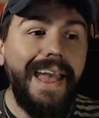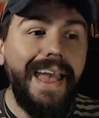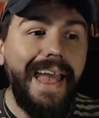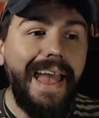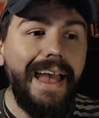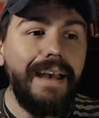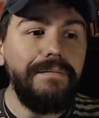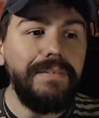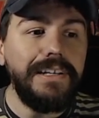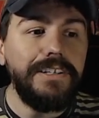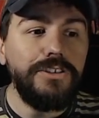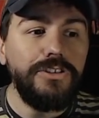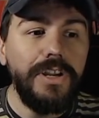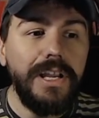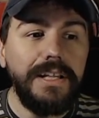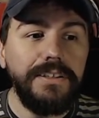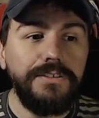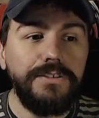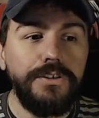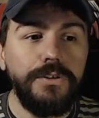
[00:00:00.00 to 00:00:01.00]
have a
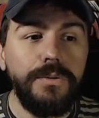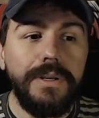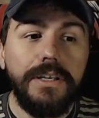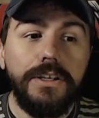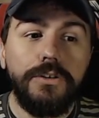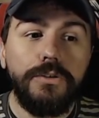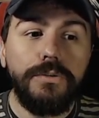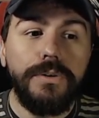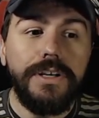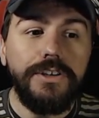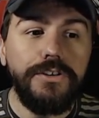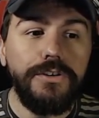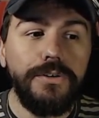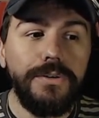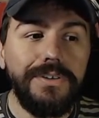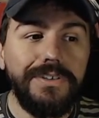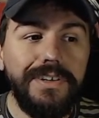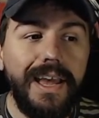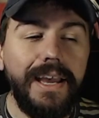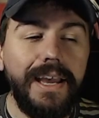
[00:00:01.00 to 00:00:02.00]
chance to increase
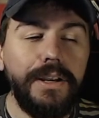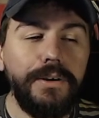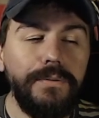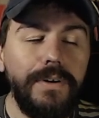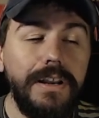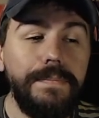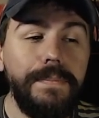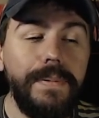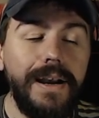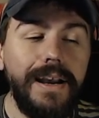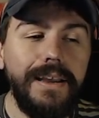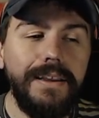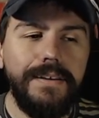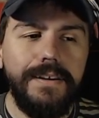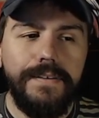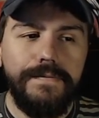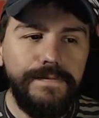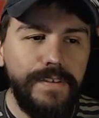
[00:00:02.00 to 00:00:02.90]
your attack rate by